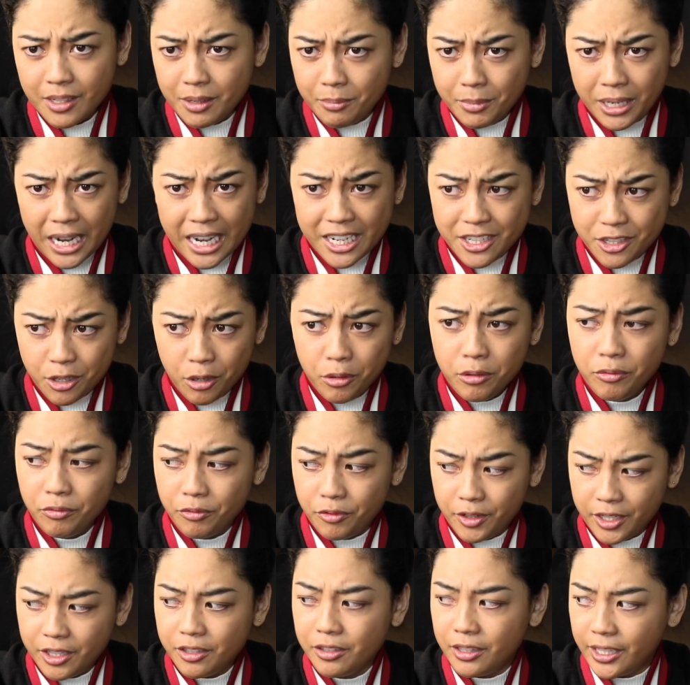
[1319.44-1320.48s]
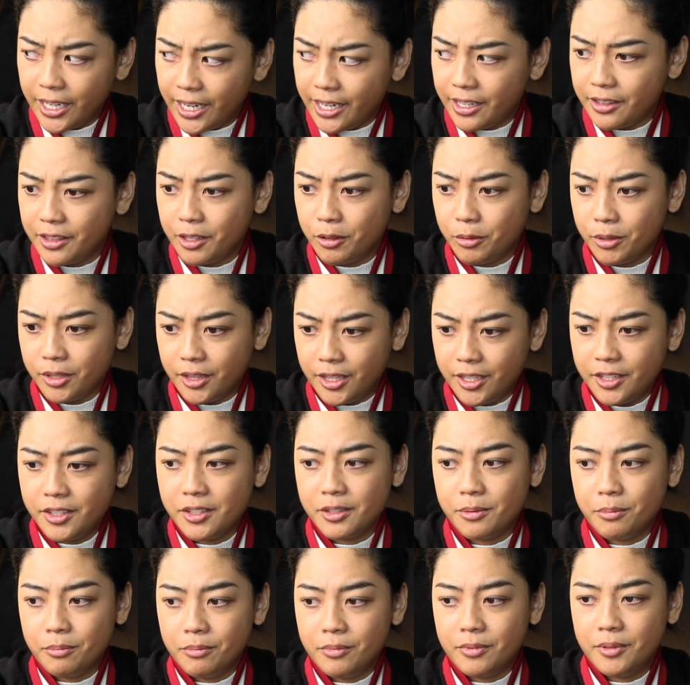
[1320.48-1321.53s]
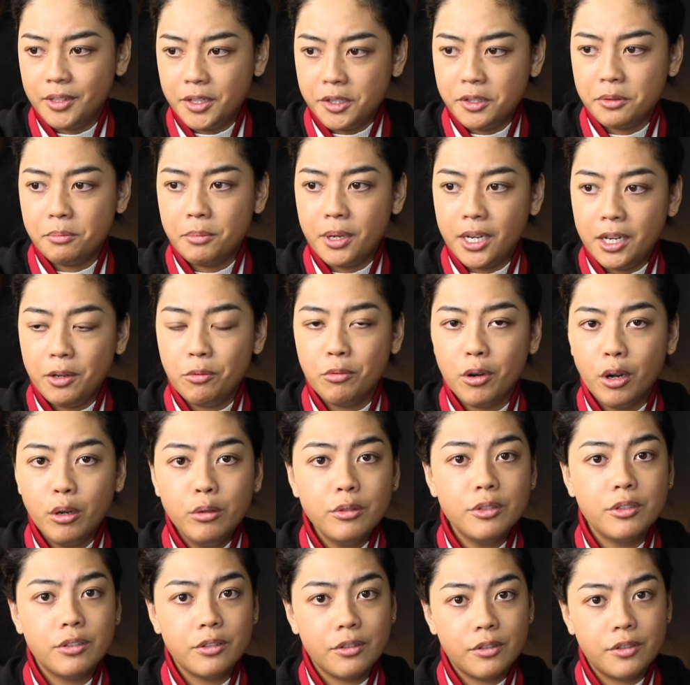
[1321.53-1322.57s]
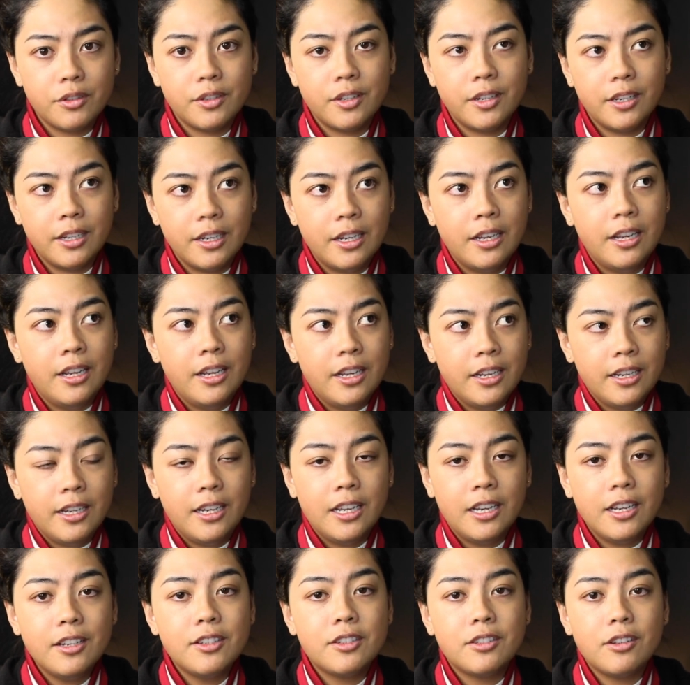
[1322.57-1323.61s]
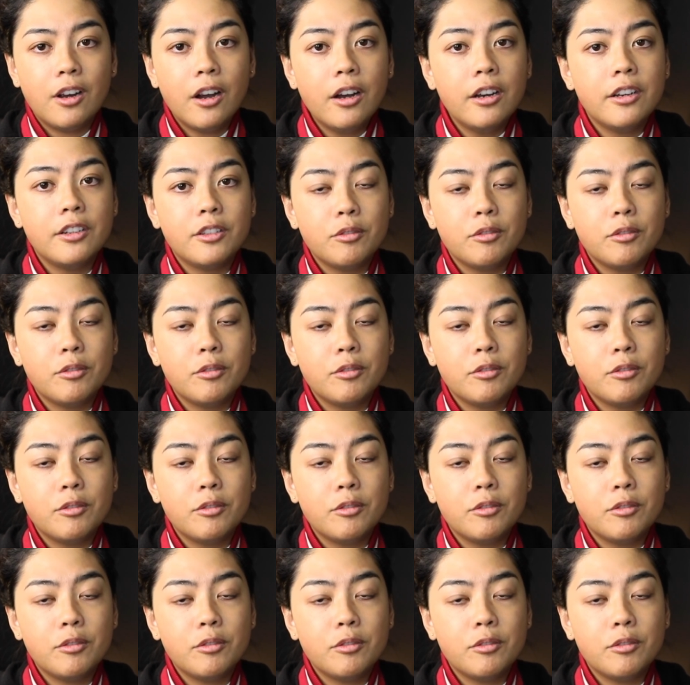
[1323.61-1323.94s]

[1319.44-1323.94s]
but I don't feel like there were this many roasters and getting started.